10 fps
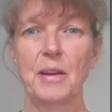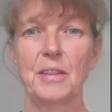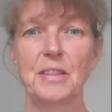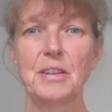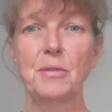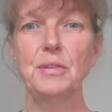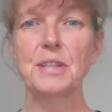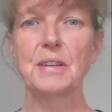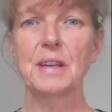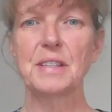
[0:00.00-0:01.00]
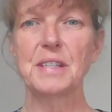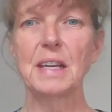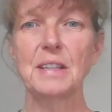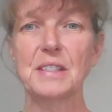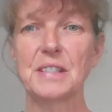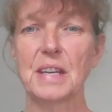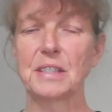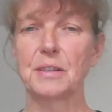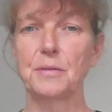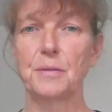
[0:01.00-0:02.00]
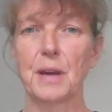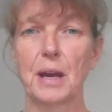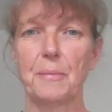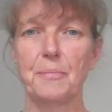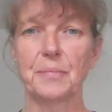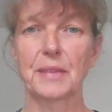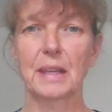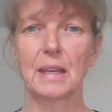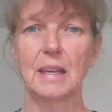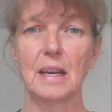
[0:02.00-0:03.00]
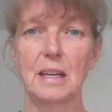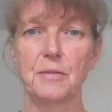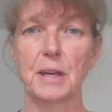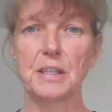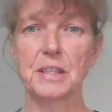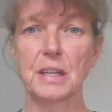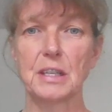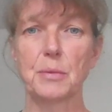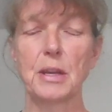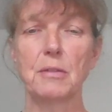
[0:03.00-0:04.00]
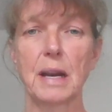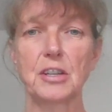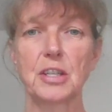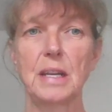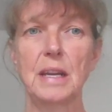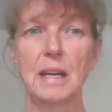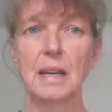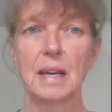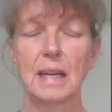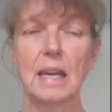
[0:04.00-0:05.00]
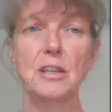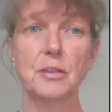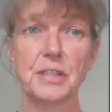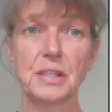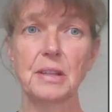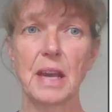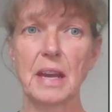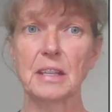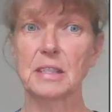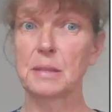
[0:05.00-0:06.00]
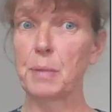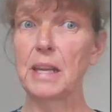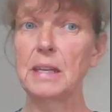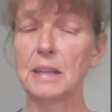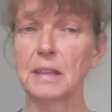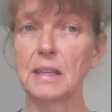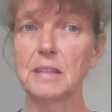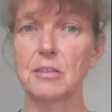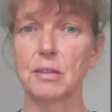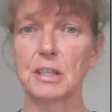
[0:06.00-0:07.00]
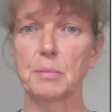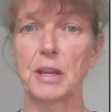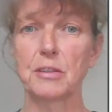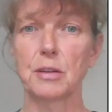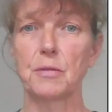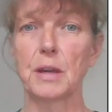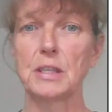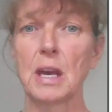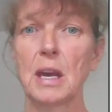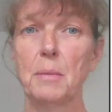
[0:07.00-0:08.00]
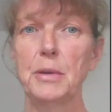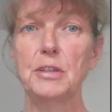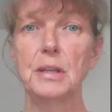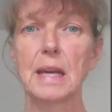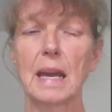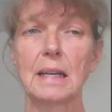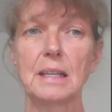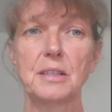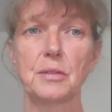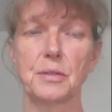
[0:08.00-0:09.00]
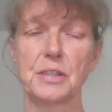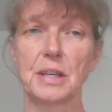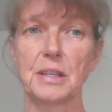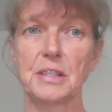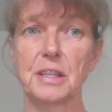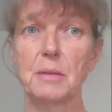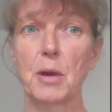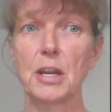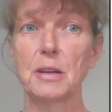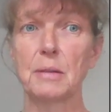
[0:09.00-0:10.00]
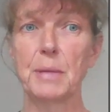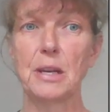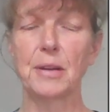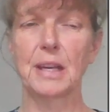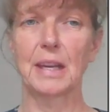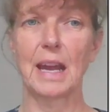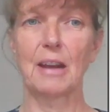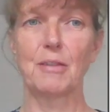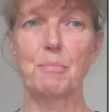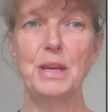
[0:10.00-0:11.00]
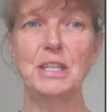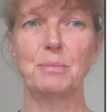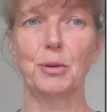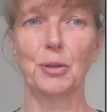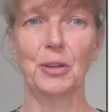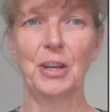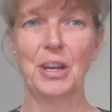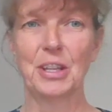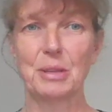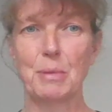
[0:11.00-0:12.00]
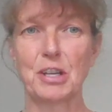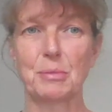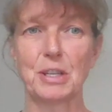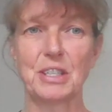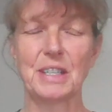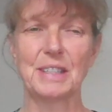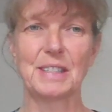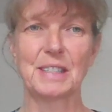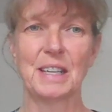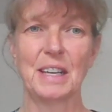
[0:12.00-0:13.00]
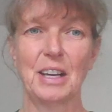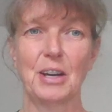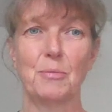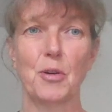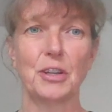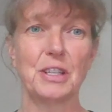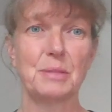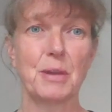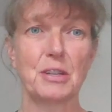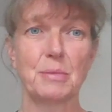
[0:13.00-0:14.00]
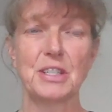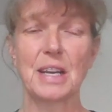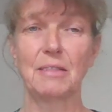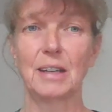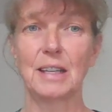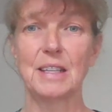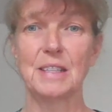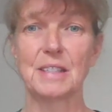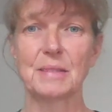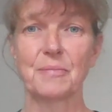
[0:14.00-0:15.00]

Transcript: There are also a second set of early phase studies where you're actually, again, you're still explaining things in your explanatory phase, but you're doing analytical studies. So you might be looking at how repeatable the measurement is and what its measurement error is.